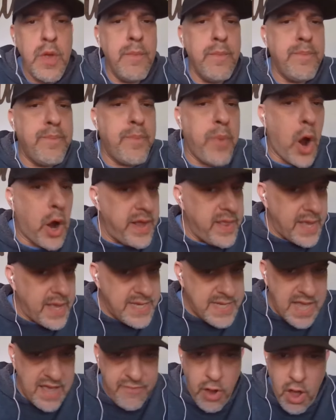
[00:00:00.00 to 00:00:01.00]
Barney
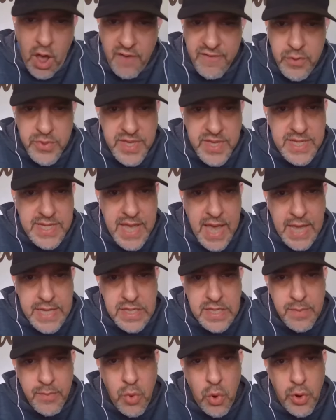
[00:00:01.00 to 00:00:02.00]
likes to have coffee with these guys
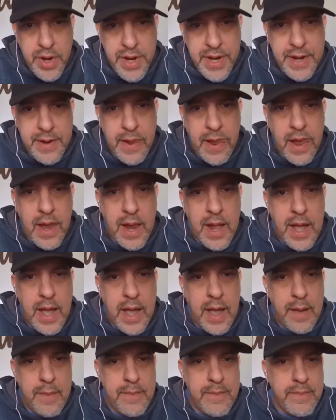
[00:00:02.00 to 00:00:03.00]
in the morning
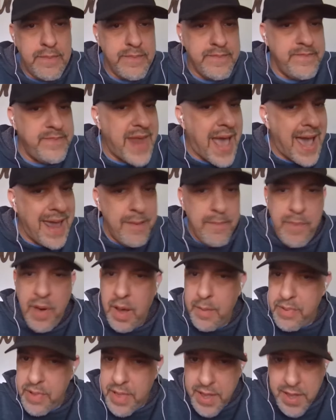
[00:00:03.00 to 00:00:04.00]
um, not in
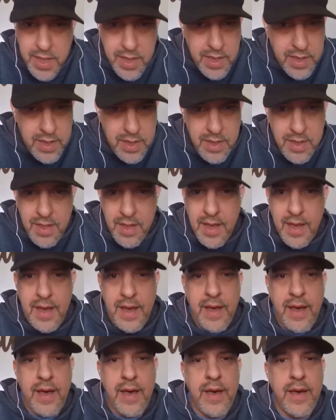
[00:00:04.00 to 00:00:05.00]
public,
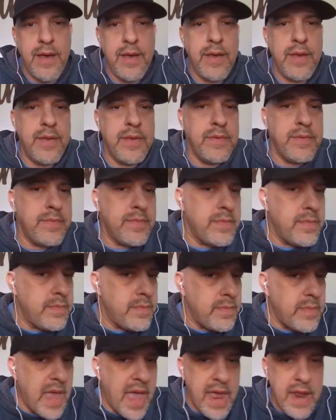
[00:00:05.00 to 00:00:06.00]
uh,
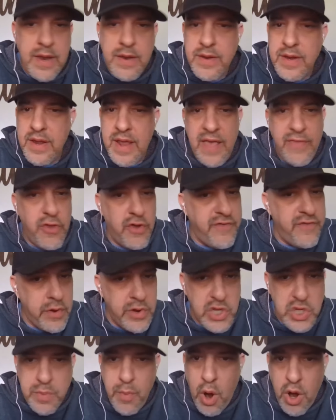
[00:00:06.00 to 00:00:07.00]
and and they're
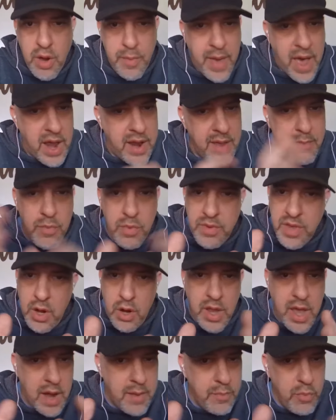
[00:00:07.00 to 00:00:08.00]
very smart about it. You
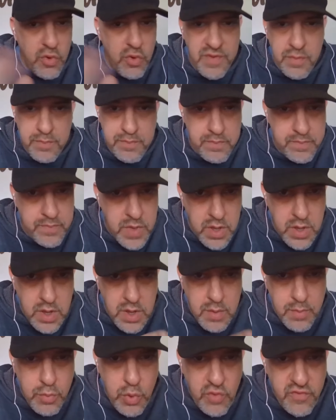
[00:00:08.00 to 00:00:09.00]
know, kind of moving
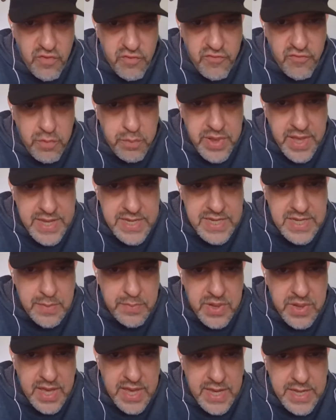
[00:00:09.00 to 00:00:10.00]
moving from place to
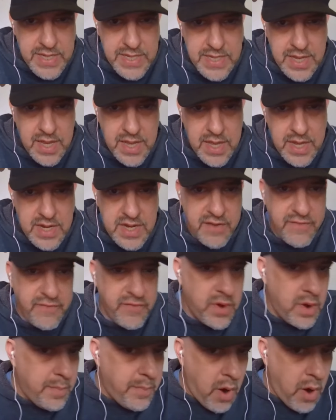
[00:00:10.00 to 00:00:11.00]
place, uh,
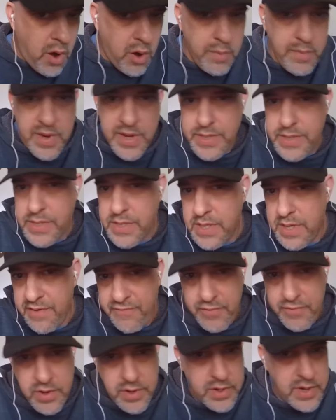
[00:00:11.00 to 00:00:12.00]
different apartments,
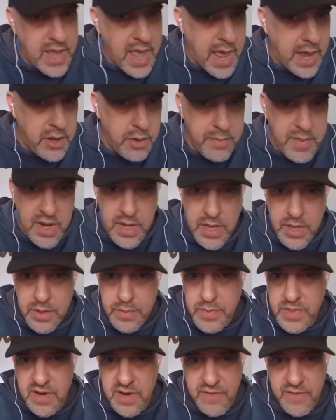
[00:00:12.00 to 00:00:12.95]
different condominiums,